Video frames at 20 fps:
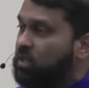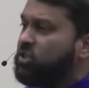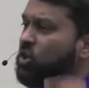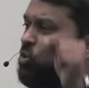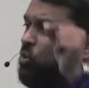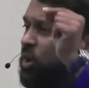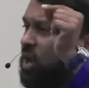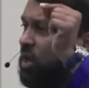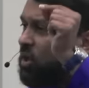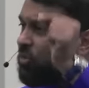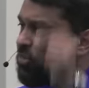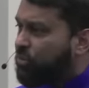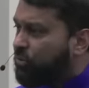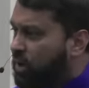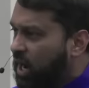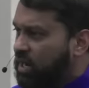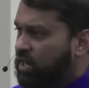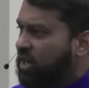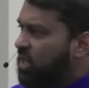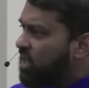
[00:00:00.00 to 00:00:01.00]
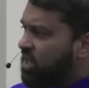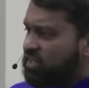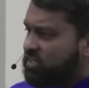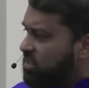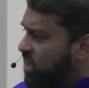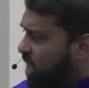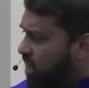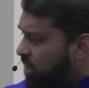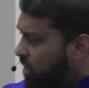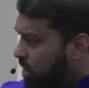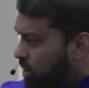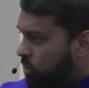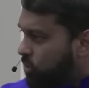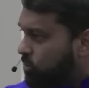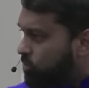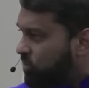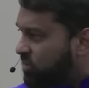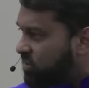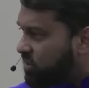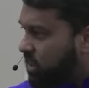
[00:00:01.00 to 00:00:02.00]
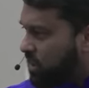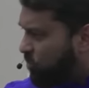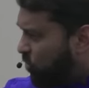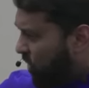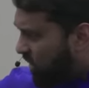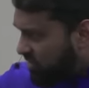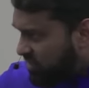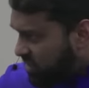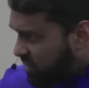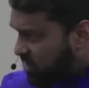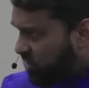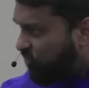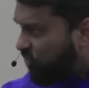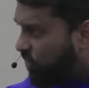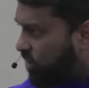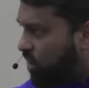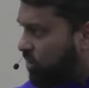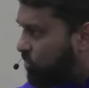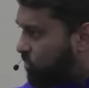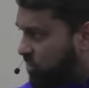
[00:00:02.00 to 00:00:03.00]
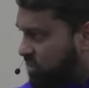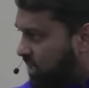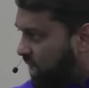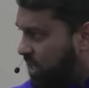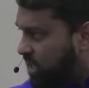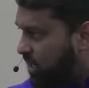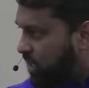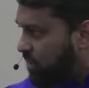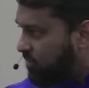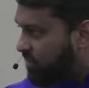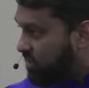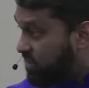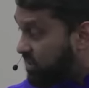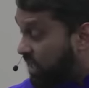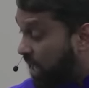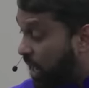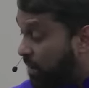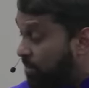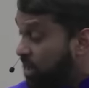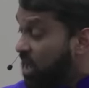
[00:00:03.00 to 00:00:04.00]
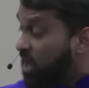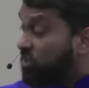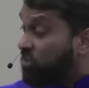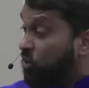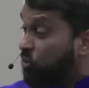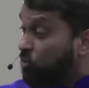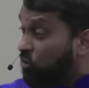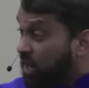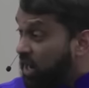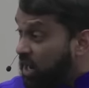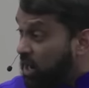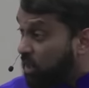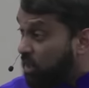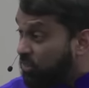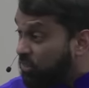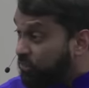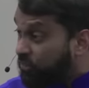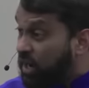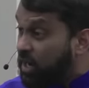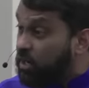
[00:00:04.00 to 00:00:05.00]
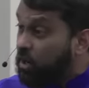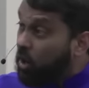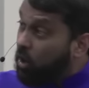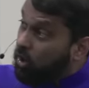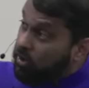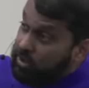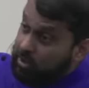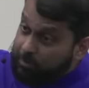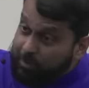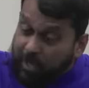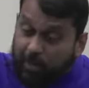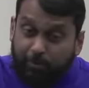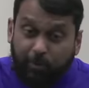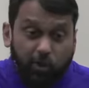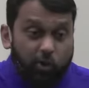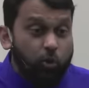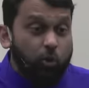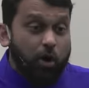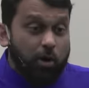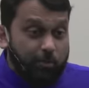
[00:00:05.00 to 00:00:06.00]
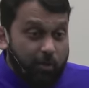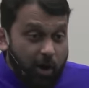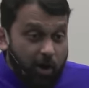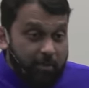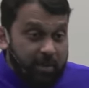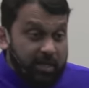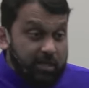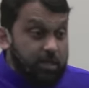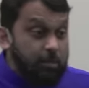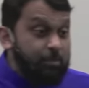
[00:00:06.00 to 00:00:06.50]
the real threat is not another Muslim who has a different understanding of Islam. The real threat are the people who are bombing, the